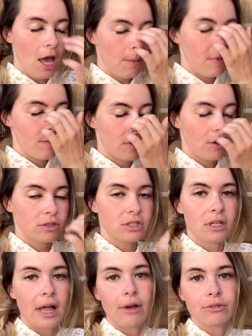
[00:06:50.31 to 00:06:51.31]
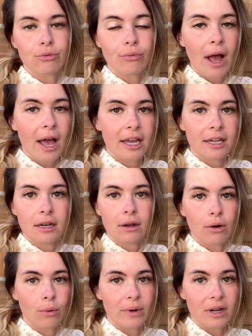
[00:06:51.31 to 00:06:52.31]
Maybe they were still out on the run
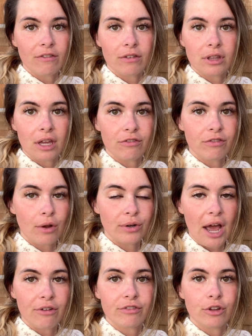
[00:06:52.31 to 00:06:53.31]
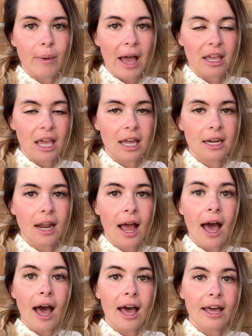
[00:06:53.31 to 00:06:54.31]
or whatever. They had flown out, flew back in.
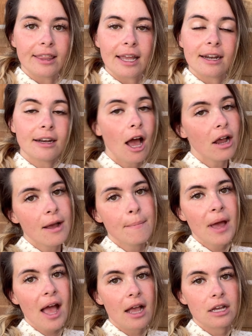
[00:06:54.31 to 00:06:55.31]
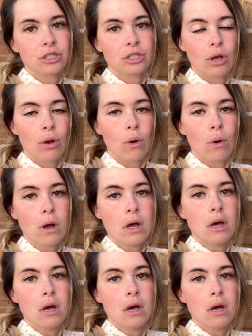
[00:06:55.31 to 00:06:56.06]
Uh, they did not come back, so